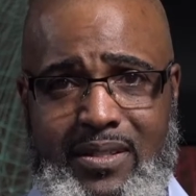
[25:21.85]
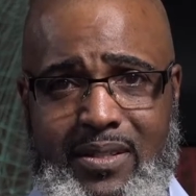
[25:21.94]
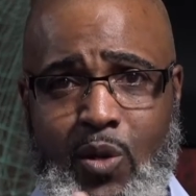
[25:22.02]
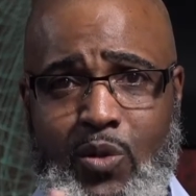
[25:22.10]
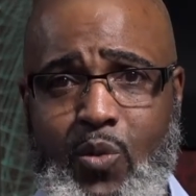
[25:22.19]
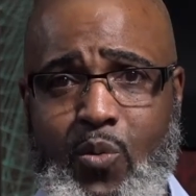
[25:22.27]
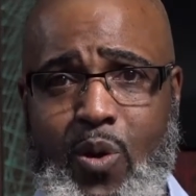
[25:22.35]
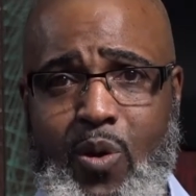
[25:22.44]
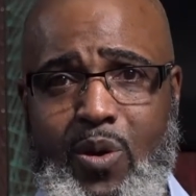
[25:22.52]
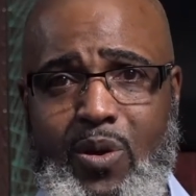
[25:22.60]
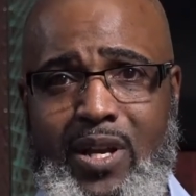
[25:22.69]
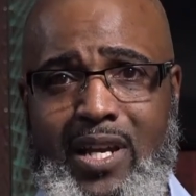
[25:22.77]
or the
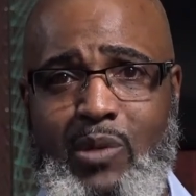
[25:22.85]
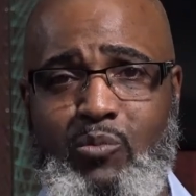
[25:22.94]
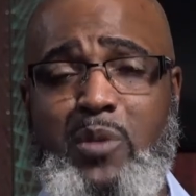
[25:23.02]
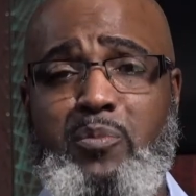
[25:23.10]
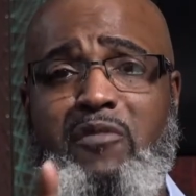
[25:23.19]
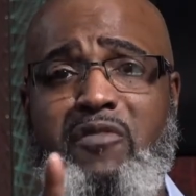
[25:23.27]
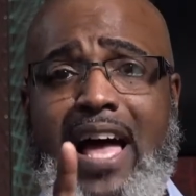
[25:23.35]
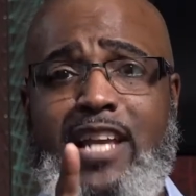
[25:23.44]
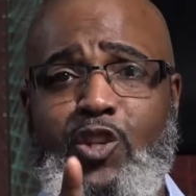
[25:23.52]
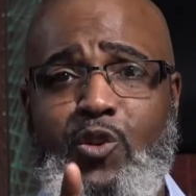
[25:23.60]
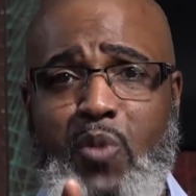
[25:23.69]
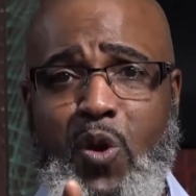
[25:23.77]
world? What
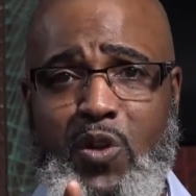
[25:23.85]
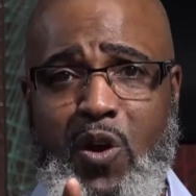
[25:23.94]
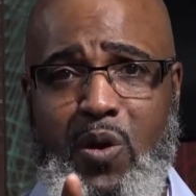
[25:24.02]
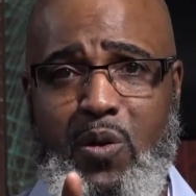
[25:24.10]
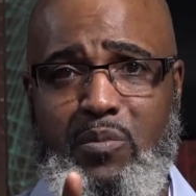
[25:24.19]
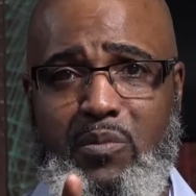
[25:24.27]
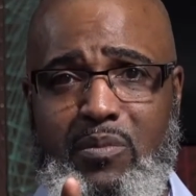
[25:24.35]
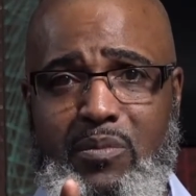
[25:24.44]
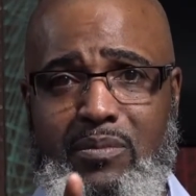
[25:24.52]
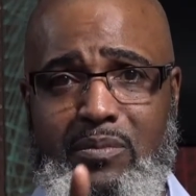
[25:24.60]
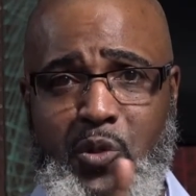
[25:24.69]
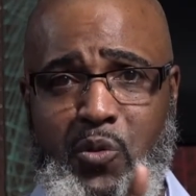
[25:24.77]
provides you more hope?
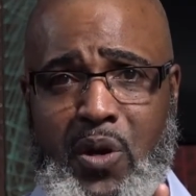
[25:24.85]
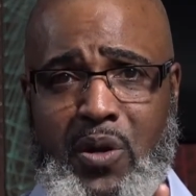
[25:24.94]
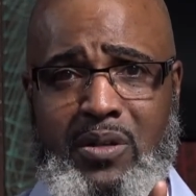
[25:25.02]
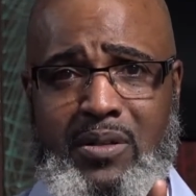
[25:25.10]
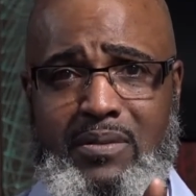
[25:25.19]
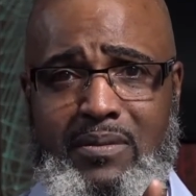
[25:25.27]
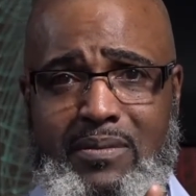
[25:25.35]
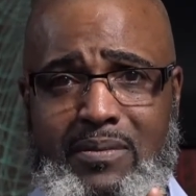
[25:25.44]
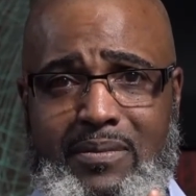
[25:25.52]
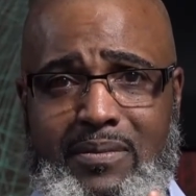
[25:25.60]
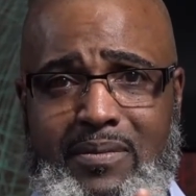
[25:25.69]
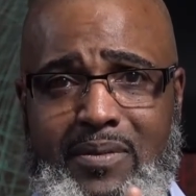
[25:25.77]
The word
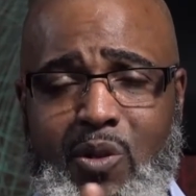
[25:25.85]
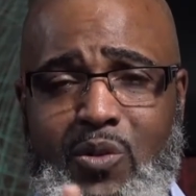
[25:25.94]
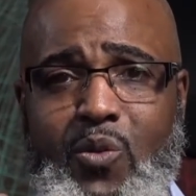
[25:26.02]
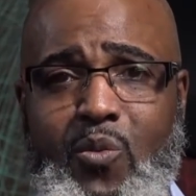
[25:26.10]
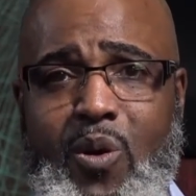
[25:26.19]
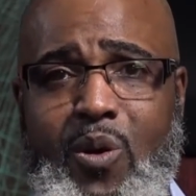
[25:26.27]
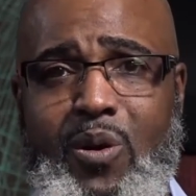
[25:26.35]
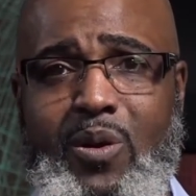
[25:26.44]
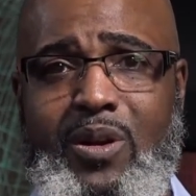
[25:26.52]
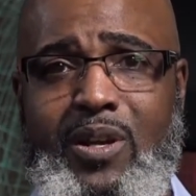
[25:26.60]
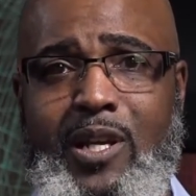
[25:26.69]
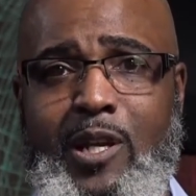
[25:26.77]
or the world?
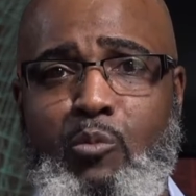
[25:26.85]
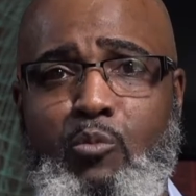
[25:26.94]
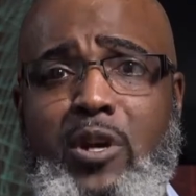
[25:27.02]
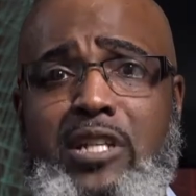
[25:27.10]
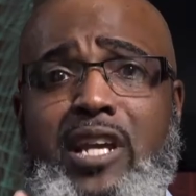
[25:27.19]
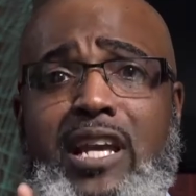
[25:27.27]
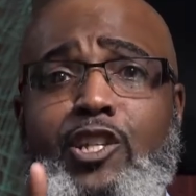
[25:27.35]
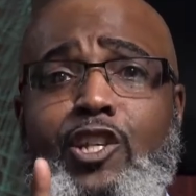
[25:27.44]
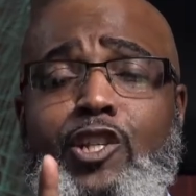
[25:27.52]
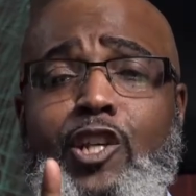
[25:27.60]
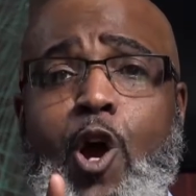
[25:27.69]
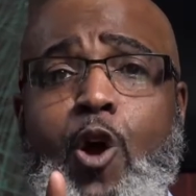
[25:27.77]
Which has
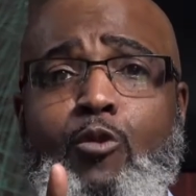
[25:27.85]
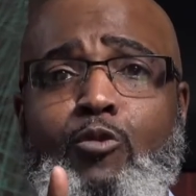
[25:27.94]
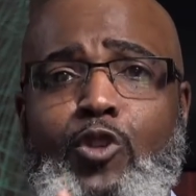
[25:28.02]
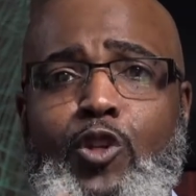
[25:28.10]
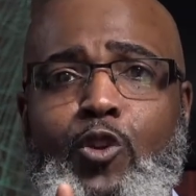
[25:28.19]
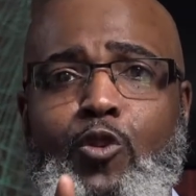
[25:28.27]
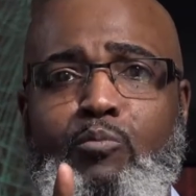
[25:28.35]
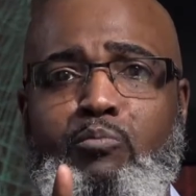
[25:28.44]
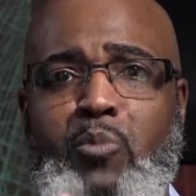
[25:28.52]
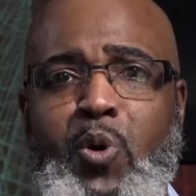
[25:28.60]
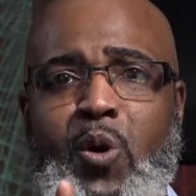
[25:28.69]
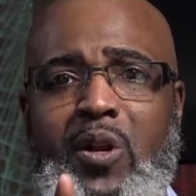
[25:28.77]
shown you
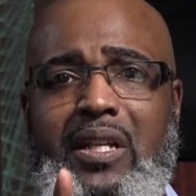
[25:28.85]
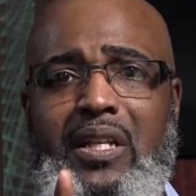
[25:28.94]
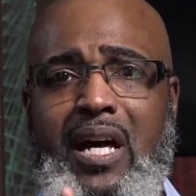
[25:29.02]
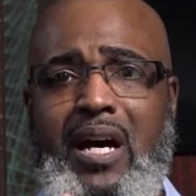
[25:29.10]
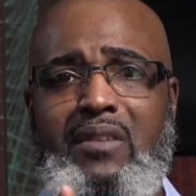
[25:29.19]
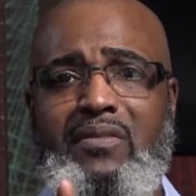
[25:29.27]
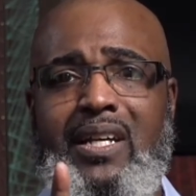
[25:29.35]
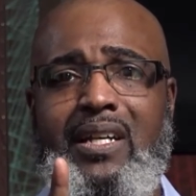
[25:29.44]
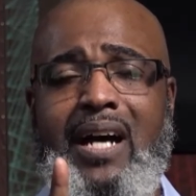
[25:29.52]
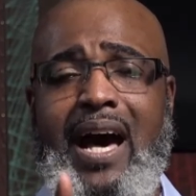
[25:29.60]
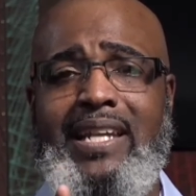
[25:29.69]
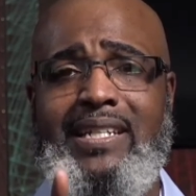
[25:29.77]
more love
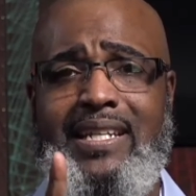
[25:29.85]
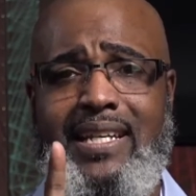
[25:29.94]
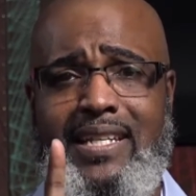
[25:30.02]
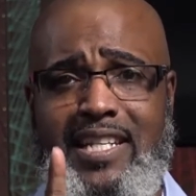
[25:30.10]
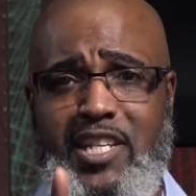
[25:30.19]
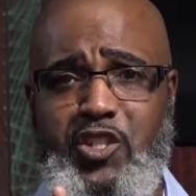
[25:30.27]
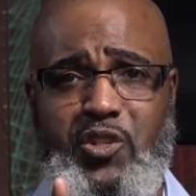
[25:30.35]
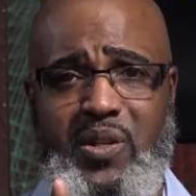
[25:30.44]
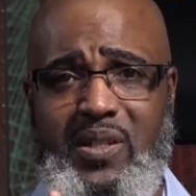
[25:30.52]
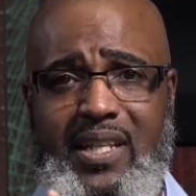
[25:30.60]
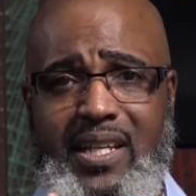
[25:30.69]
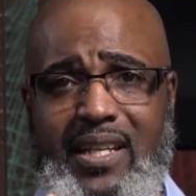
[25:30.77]

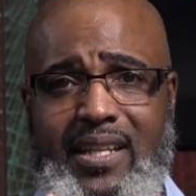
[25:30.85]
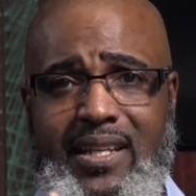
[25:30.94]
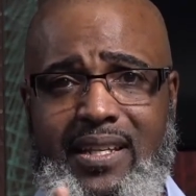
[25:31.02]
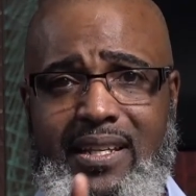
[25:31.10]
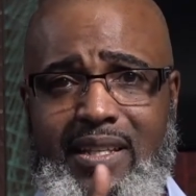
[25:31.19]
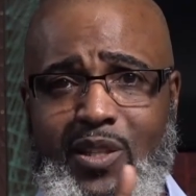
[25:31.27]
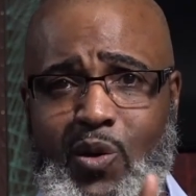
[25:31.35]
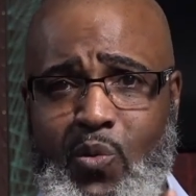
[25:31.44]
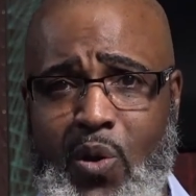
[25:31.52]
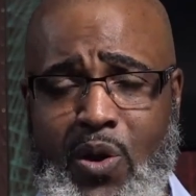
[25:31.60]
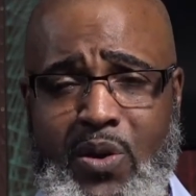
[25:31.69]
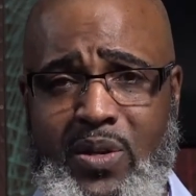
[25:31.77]
unconditionally? The
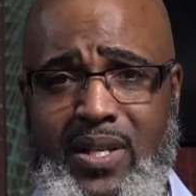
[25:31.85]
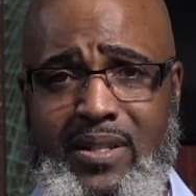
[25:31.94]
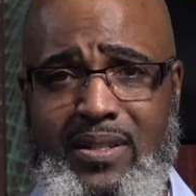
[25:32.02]
word